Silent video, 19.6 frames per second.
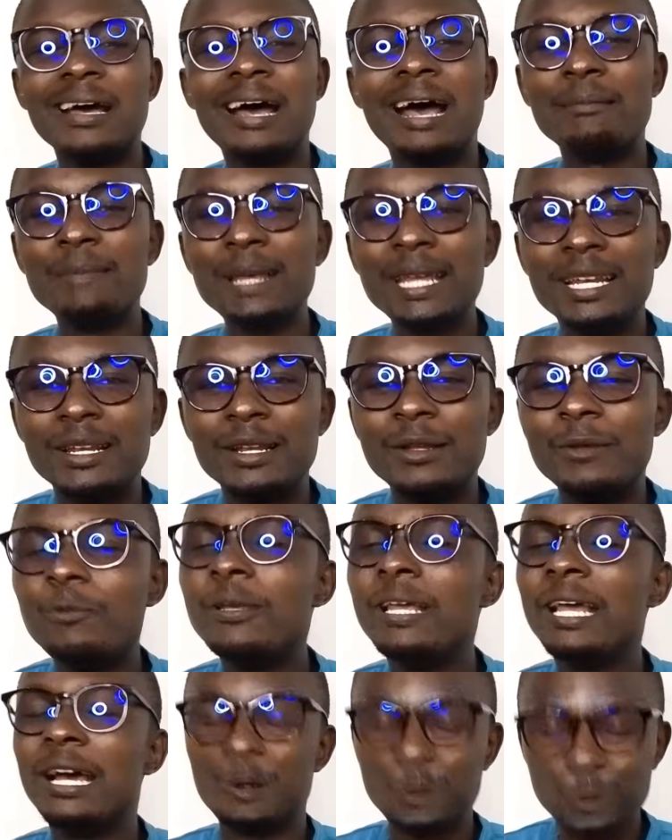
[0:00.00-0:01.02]
I mean,
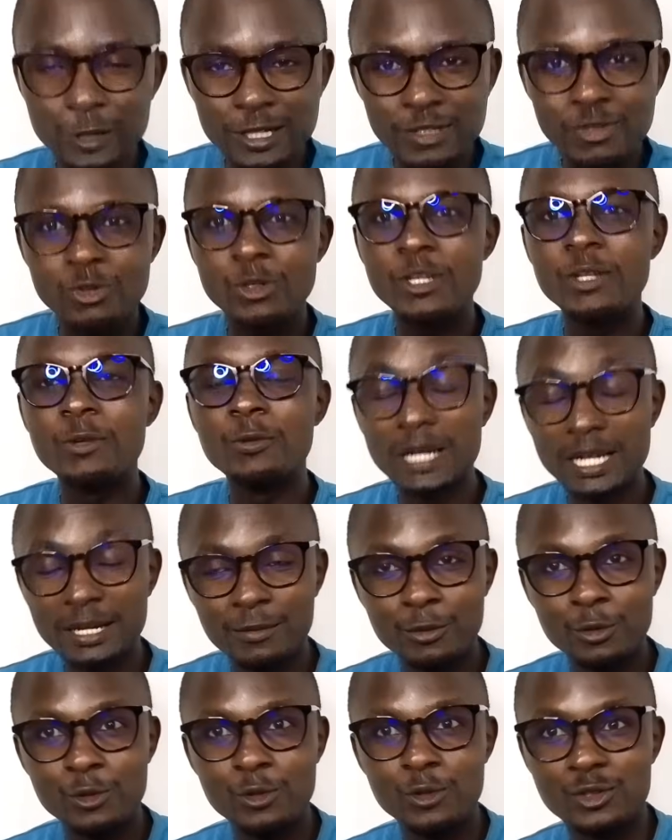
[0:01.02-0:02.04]
we are not destroying William
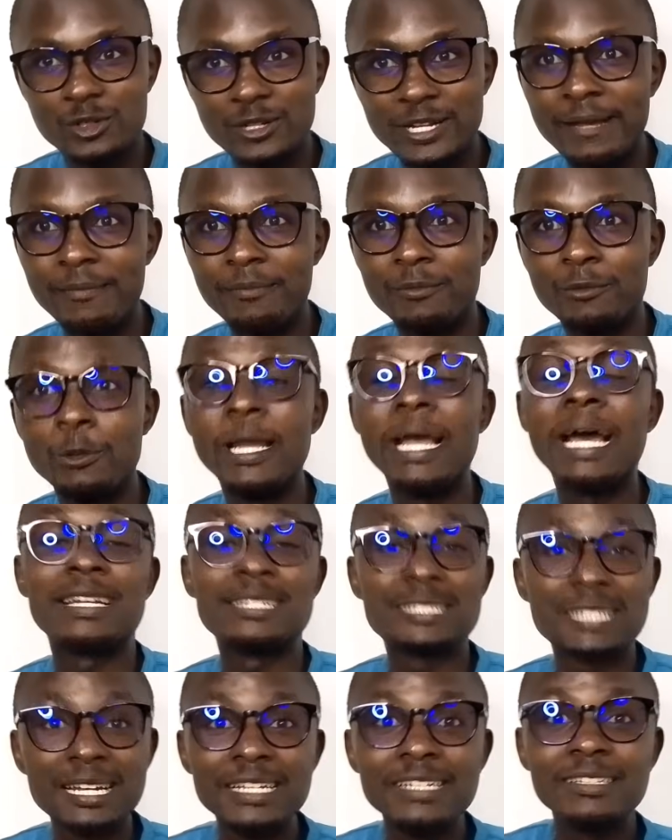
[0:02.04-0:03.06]
Ruto's name. We are
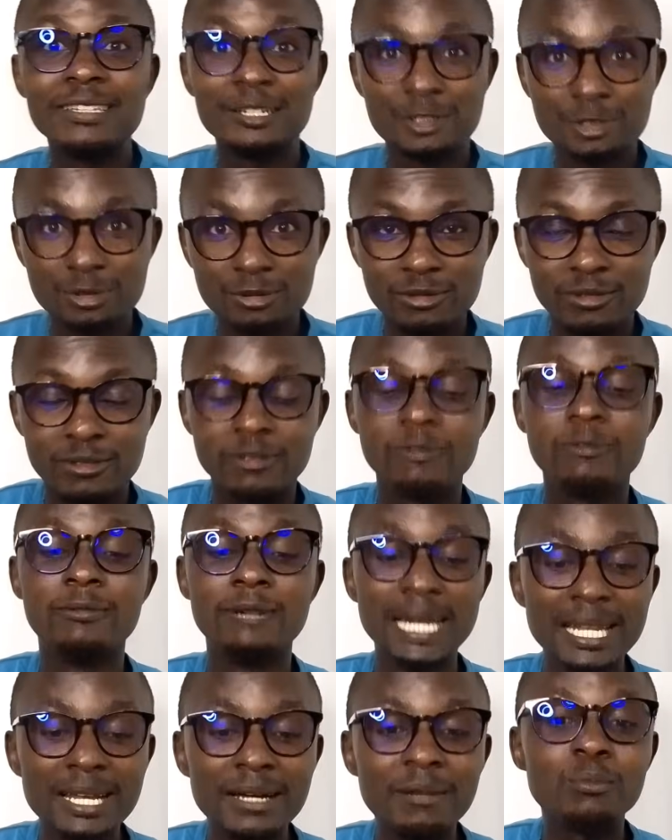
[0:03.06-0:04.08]
telling the truth.
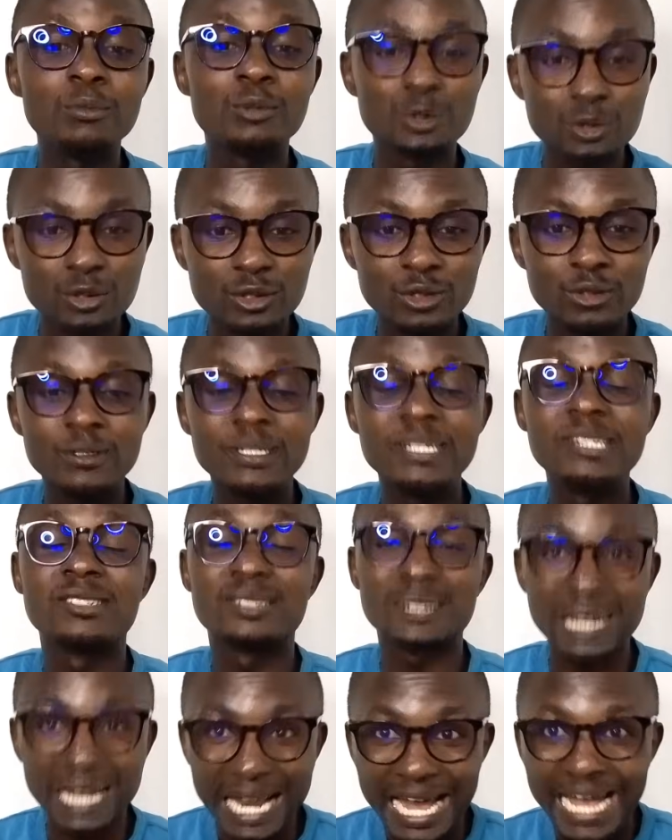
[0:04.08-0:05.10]
William Ruto
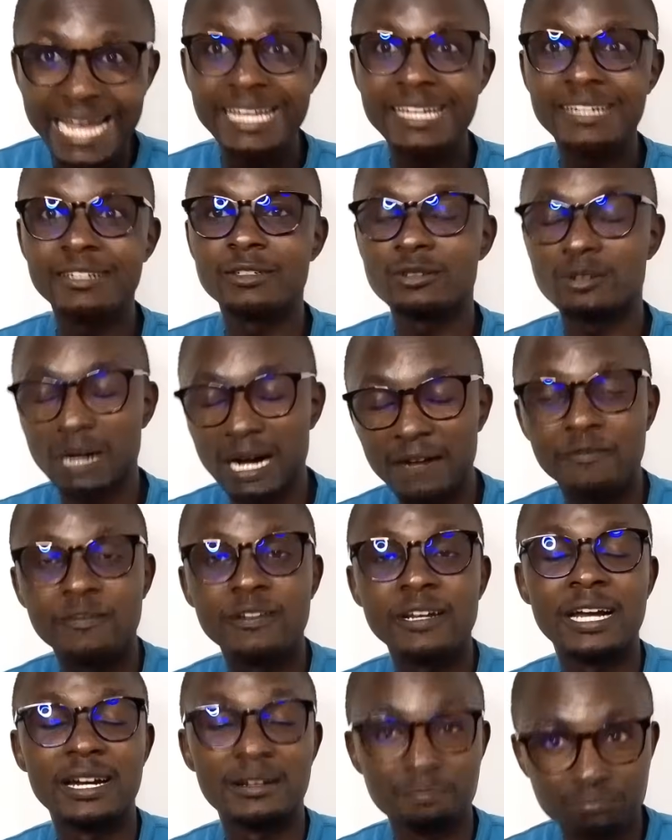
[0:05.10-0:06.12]
is lying to
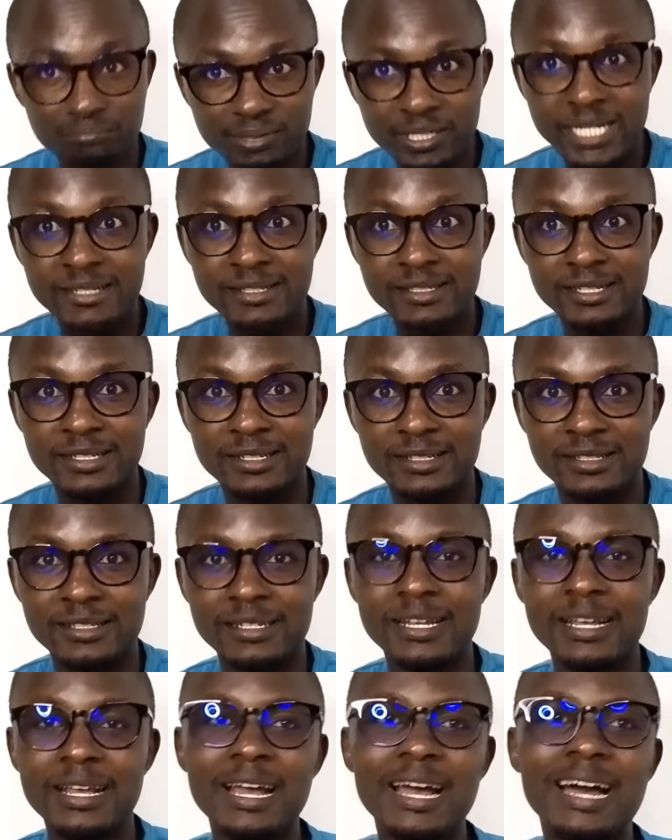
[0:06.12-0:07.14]
African presidents.
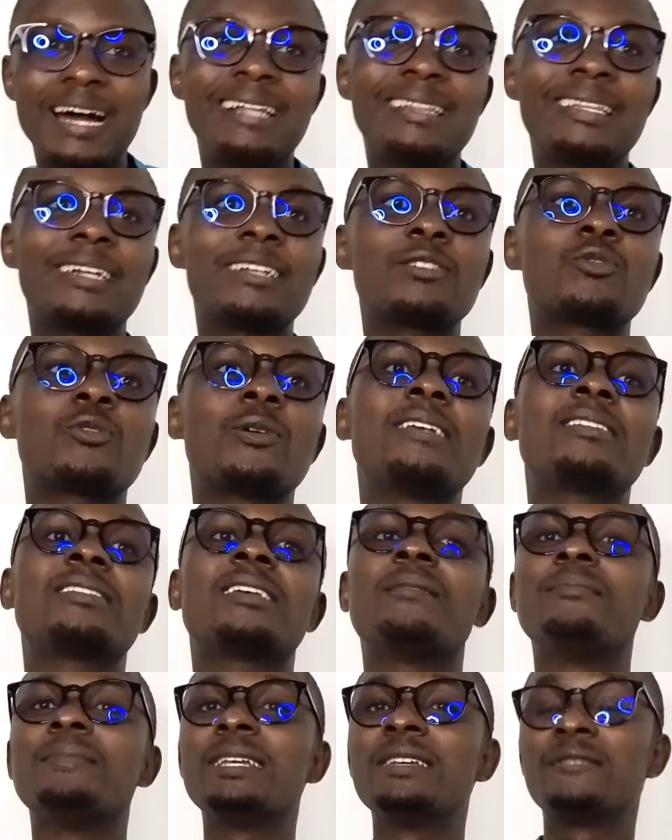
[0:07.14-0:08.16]
And that is why
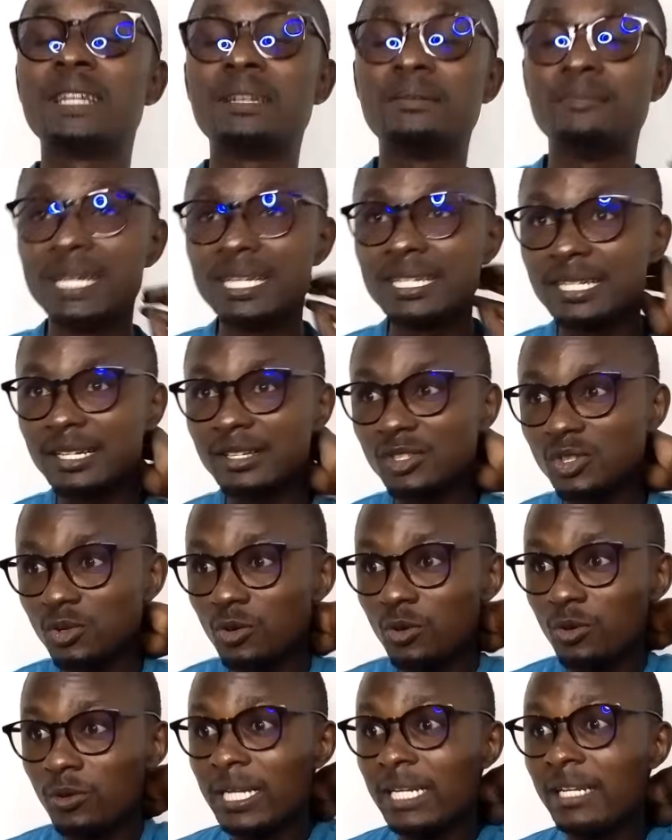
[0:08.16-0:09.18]
some even meetings, you
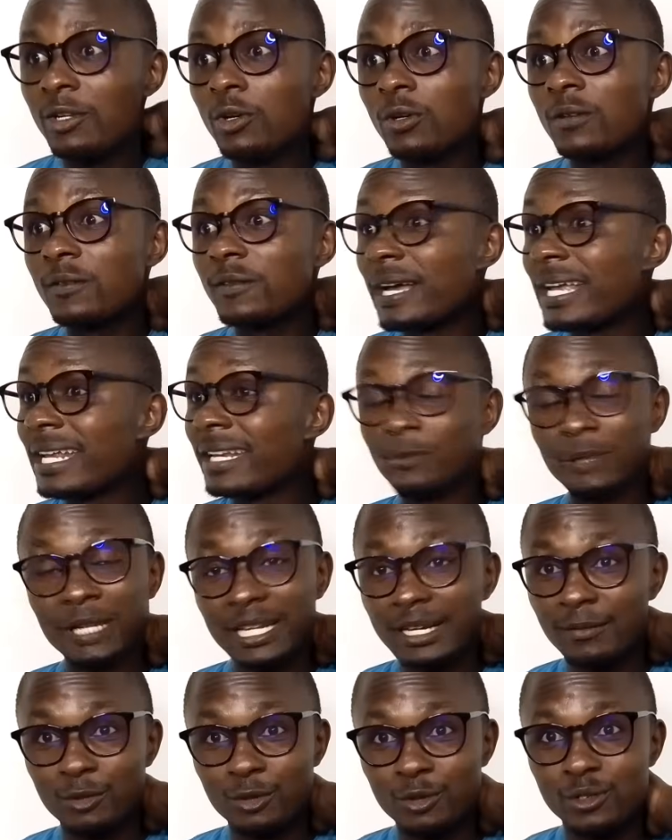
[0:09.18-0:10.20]
will not find
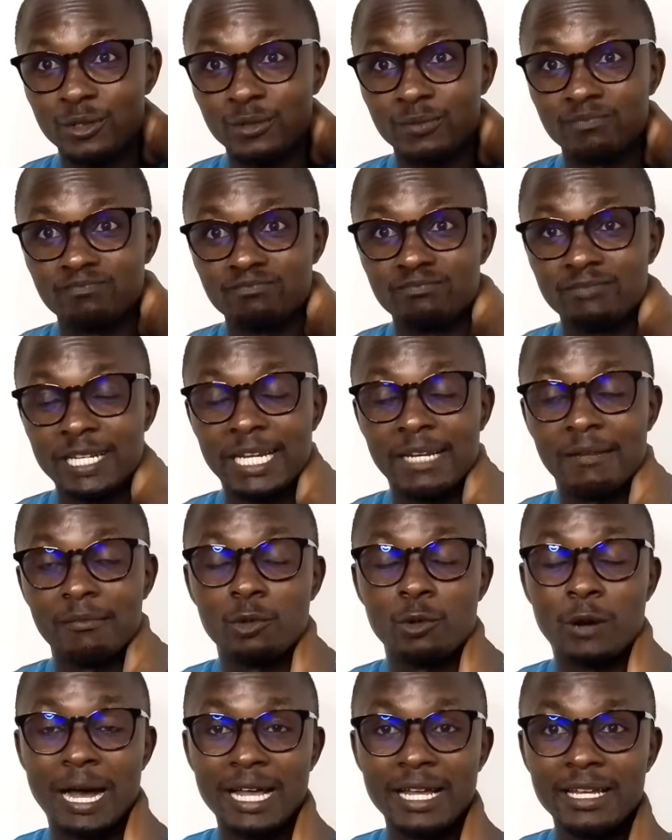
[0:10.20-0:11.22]
William Ruto in.
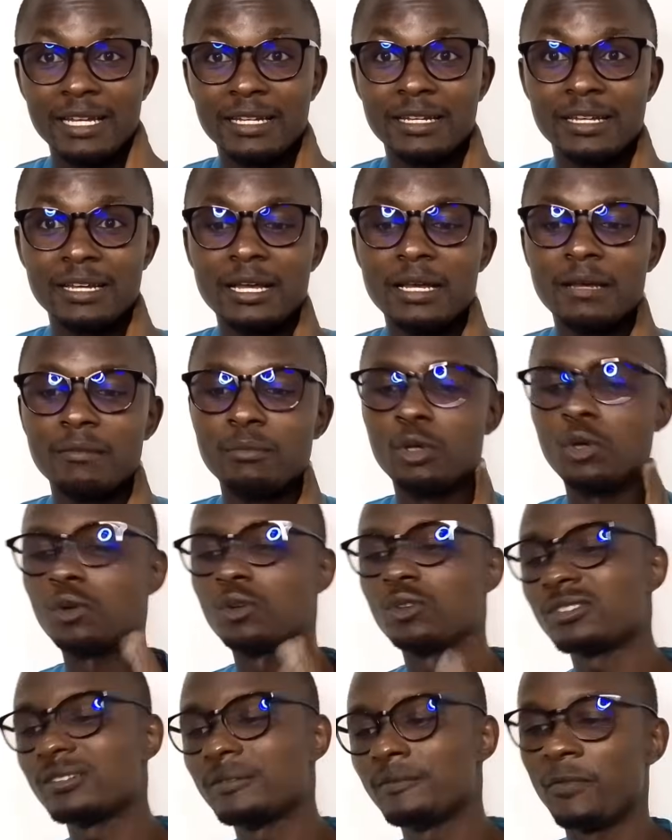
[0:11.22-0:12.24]
Why?
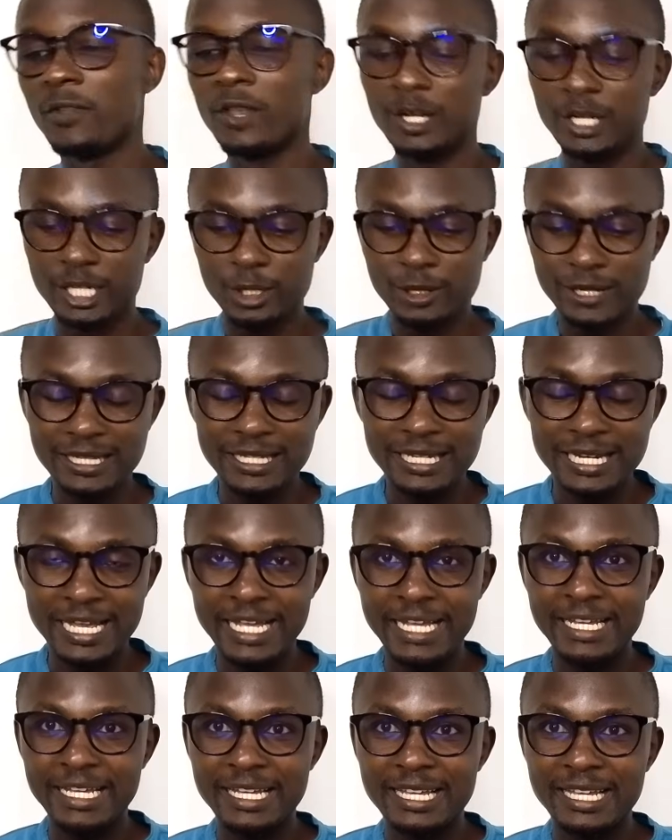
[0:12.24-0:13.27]
Because during the
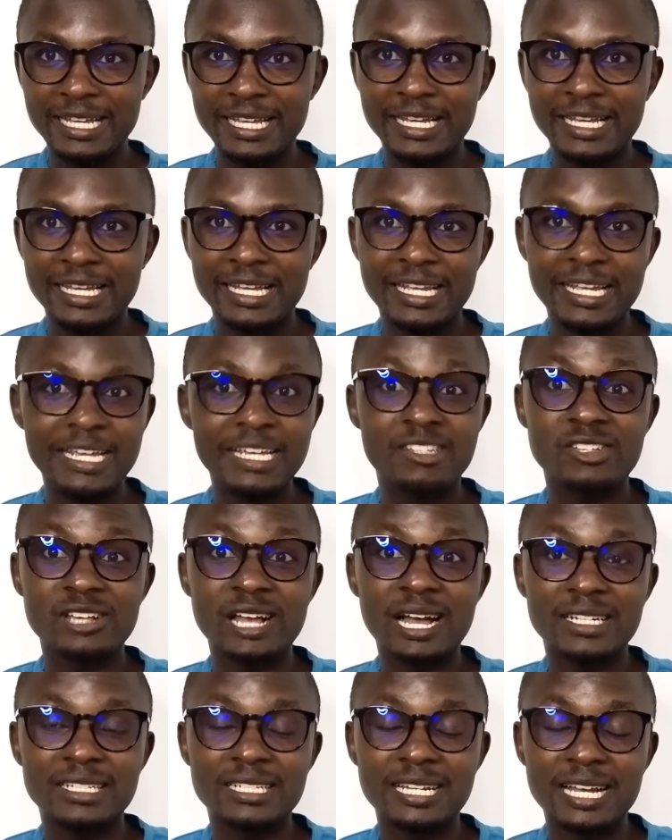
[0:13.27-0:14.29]
day, he is
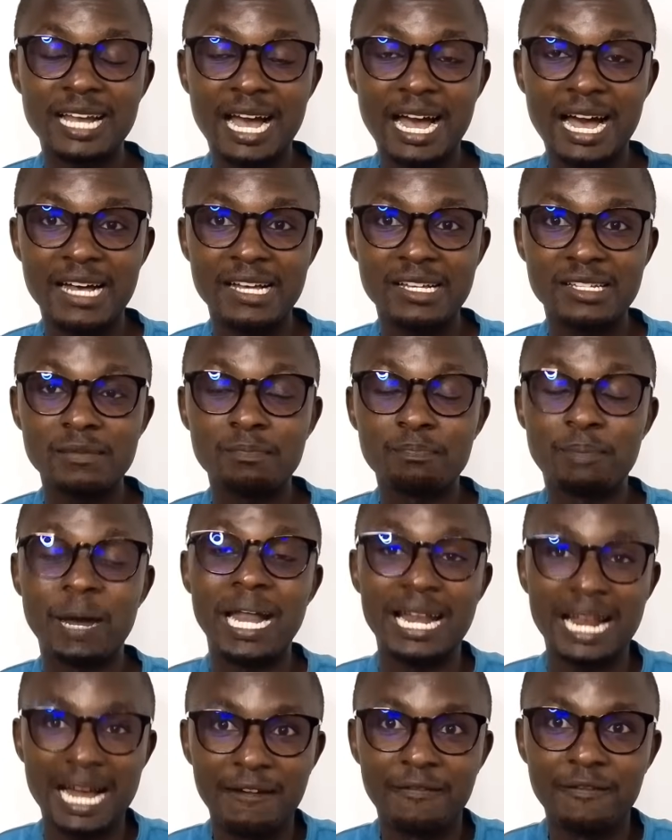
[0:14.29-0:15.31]
acting as
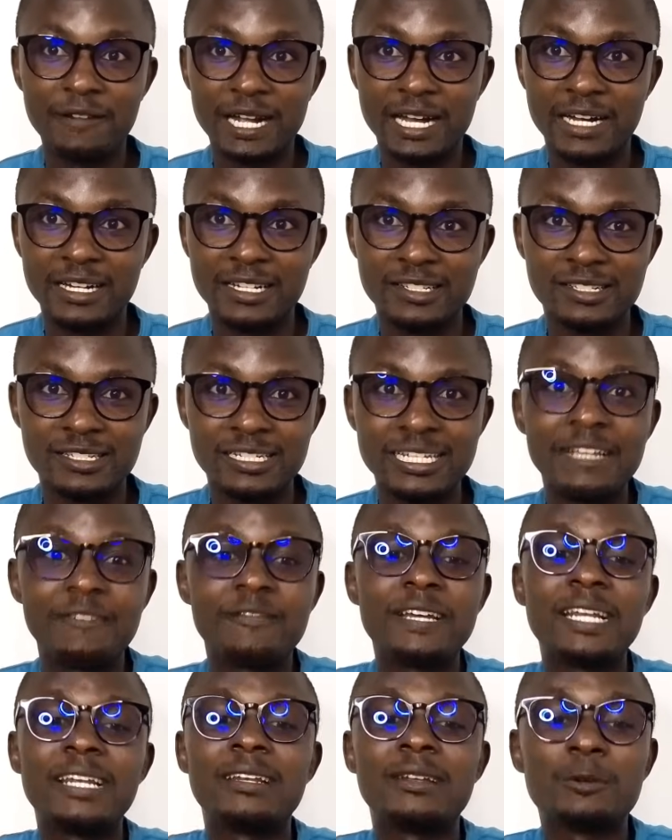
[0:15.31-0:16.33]
Pan-Africanist,
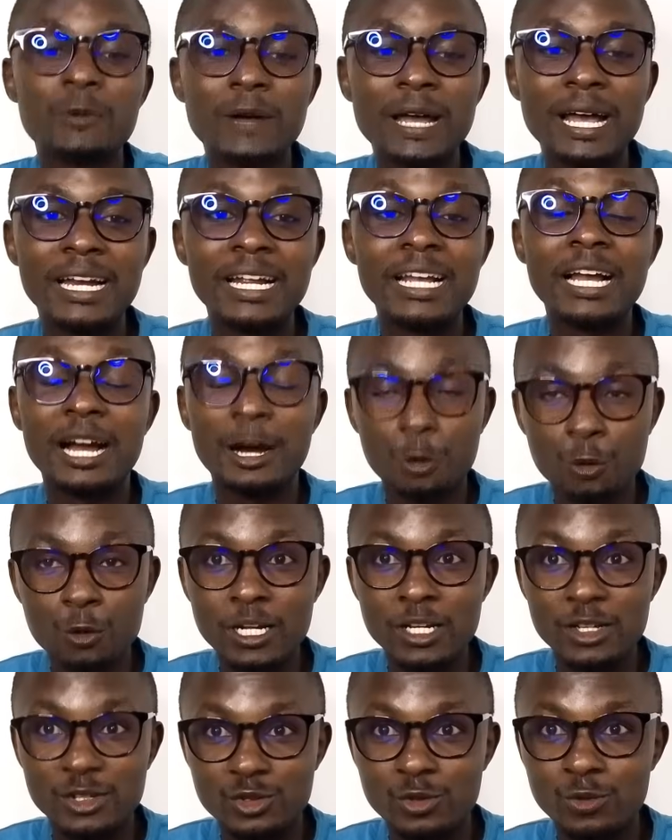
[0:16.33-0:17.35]
even wearing
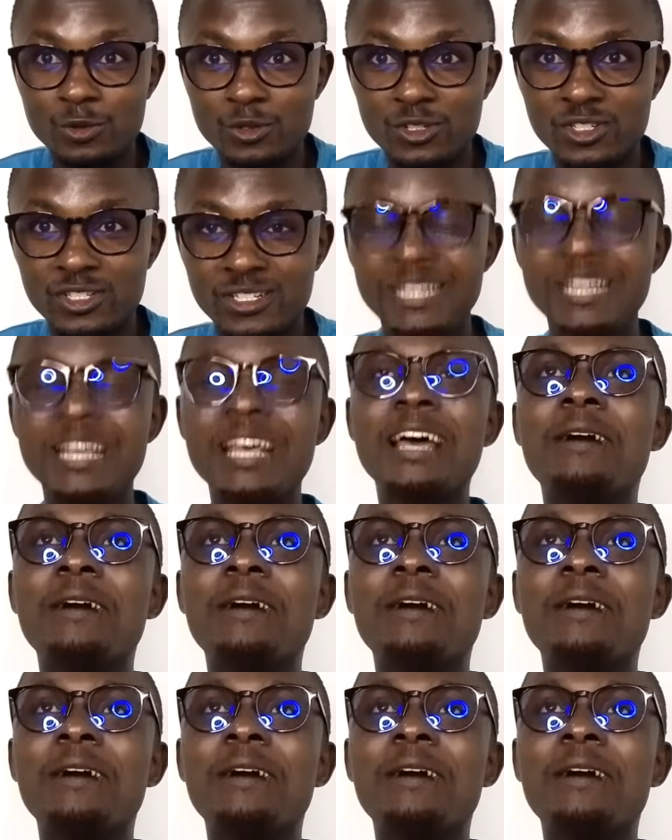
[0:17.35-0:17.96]
Kaunda suits.